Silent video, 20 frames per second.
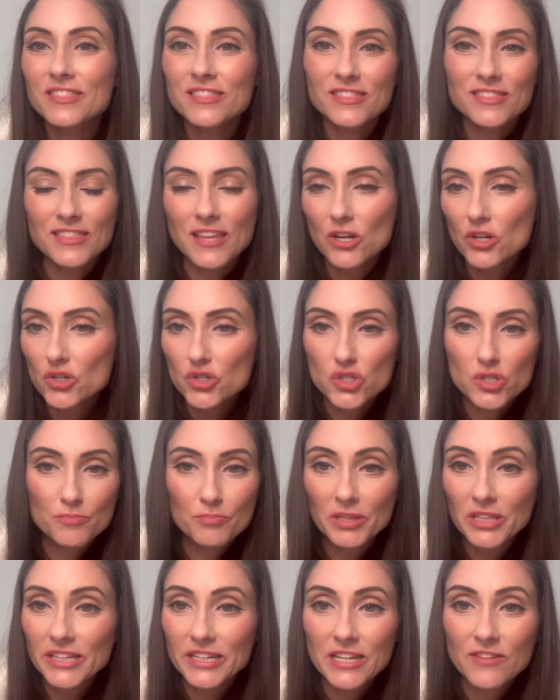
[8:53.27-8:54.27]
there's
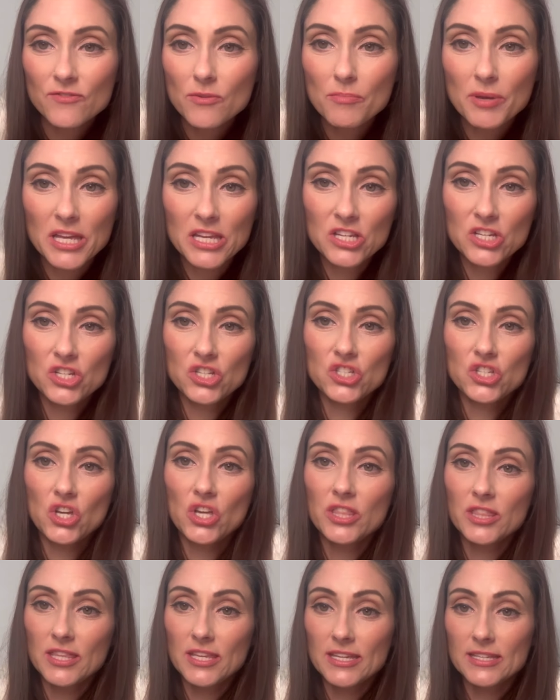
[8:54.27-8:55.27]
plenty of opinions
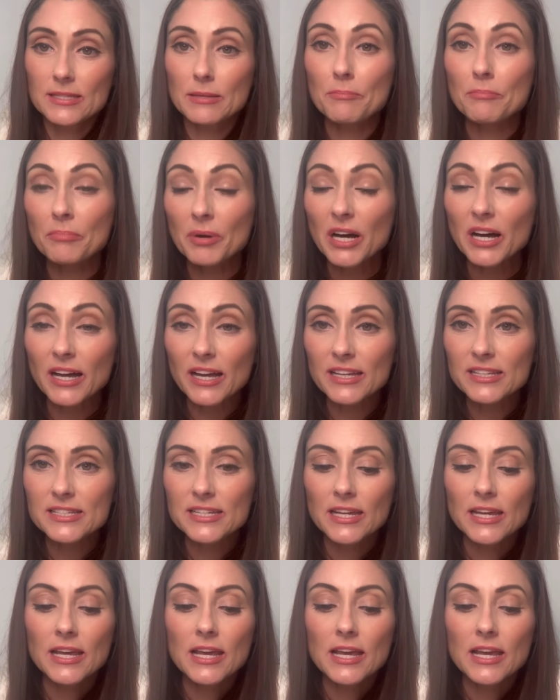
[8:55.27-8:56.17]
on this, but